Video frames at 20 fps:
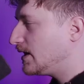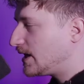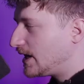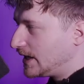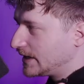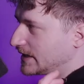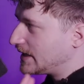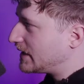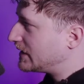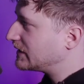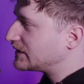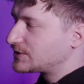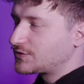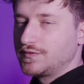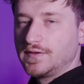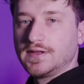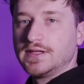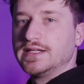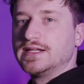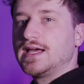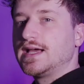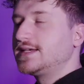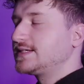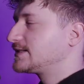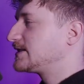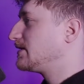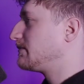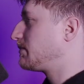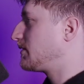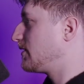Again, it's really
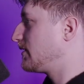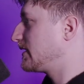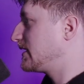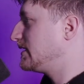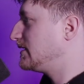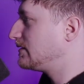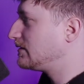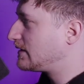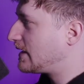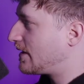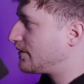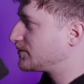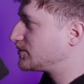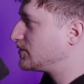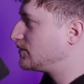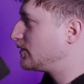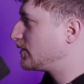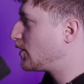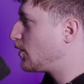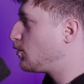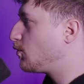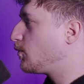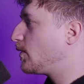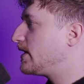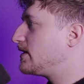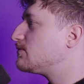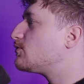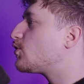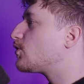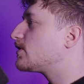nice. The plugin allows you to go
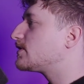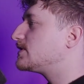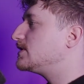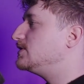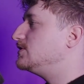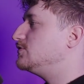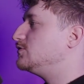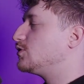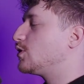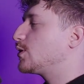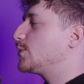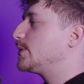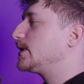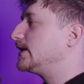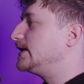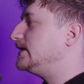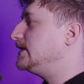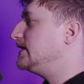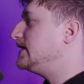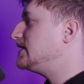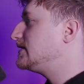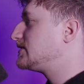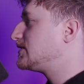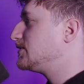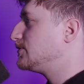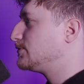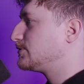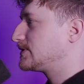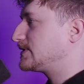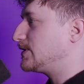way more than you normally need
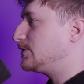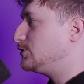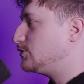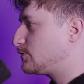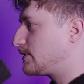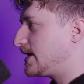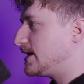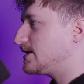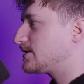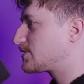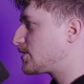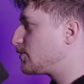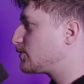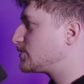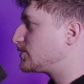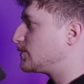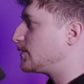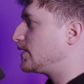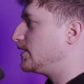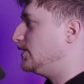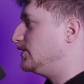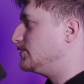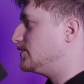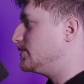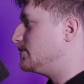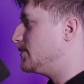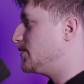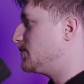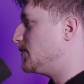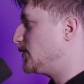to, so you can go to
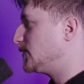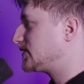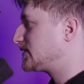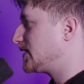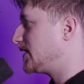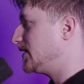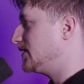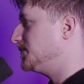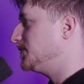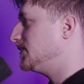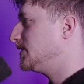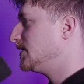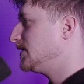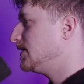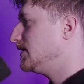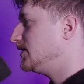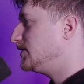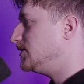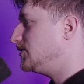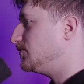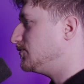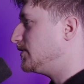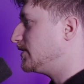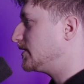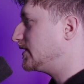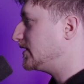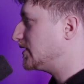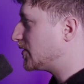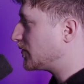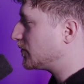100, but most time you
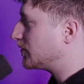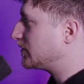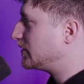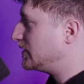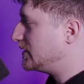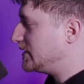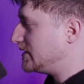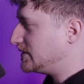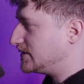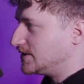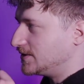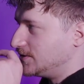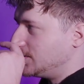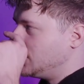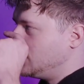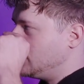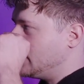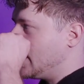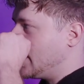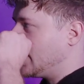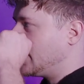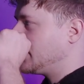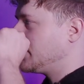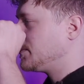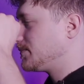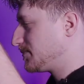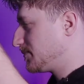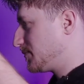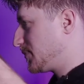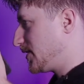really don't need to do that.
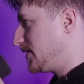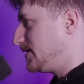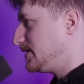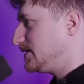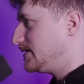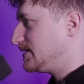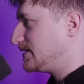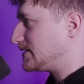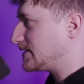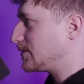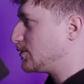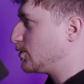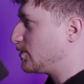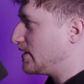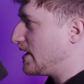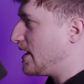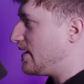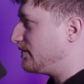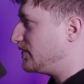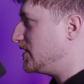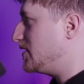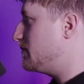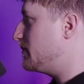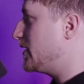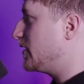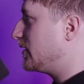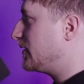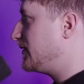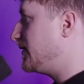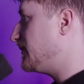But it's cool to have the
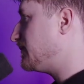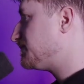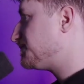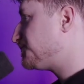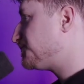ability.